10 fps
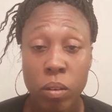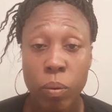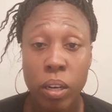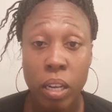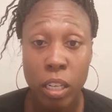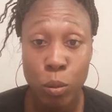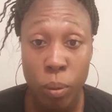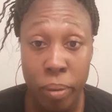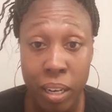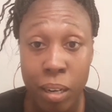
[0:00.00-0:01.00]
What it is,
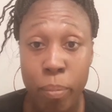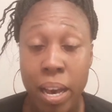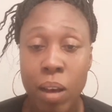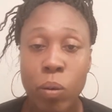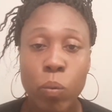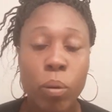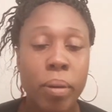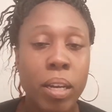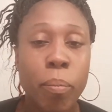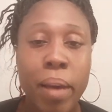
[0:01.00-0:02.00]
we've been in battle. We've
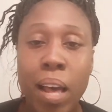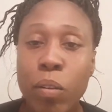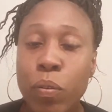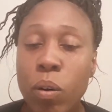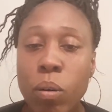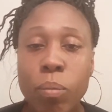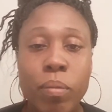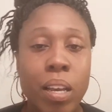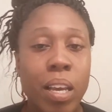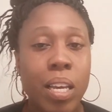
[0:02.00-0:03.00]
been in battle for
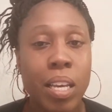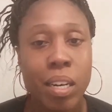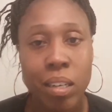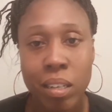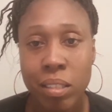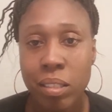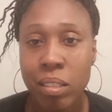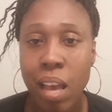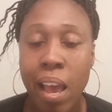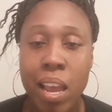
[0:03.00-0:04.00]
eons,
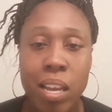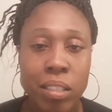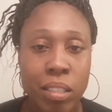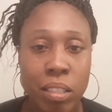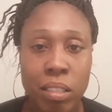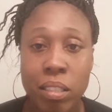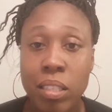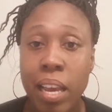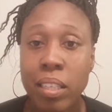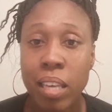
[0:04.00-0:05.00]
ages,
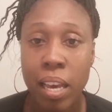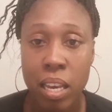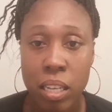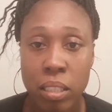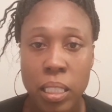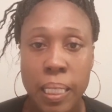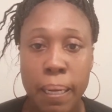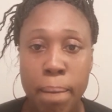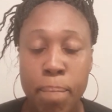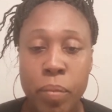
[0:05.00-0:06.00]
decades.
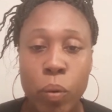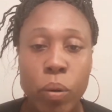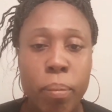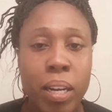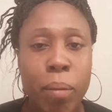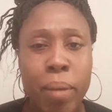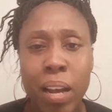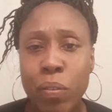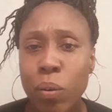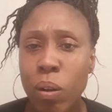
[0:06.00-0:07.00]
We've been in
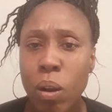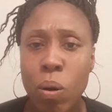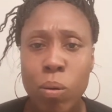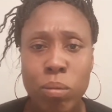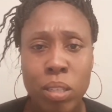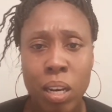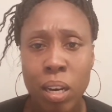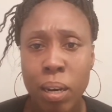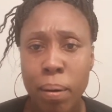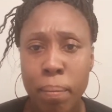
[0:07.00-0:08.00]
battle for a long
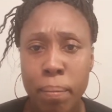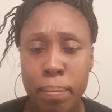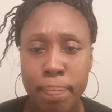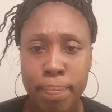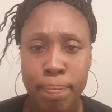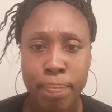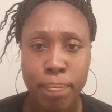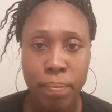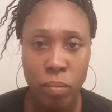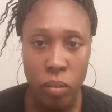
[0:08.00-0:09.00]
time.
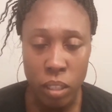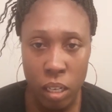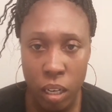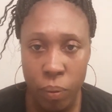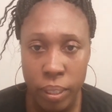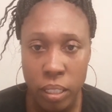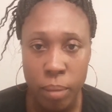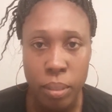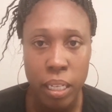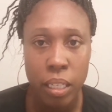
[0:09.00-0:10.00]
And the reason
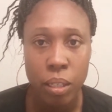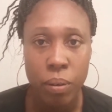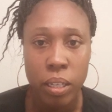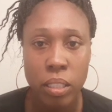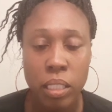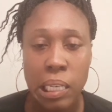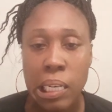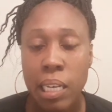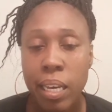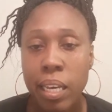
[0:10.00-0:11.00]
I'm telling you this
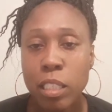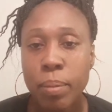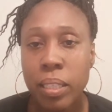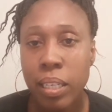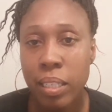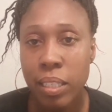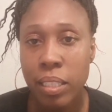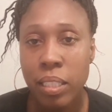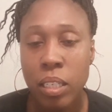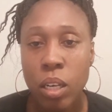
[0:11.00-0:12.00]
is
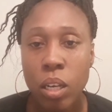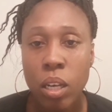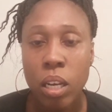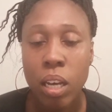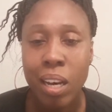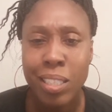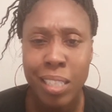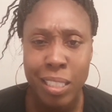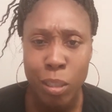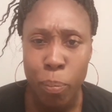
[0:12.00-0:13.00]
because us
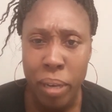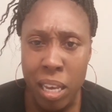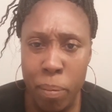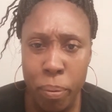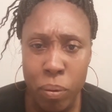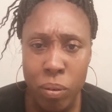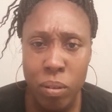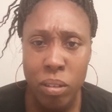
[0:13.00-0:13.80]
as a people,